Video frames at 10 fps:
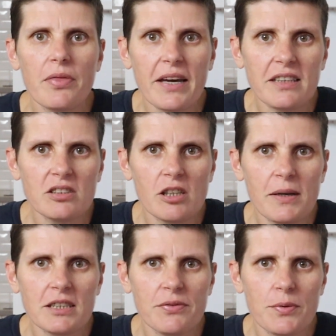Thanks so
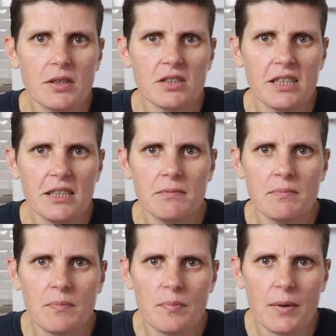much for
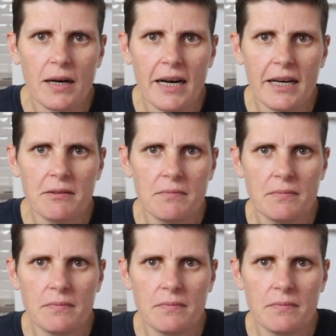watching. Bye.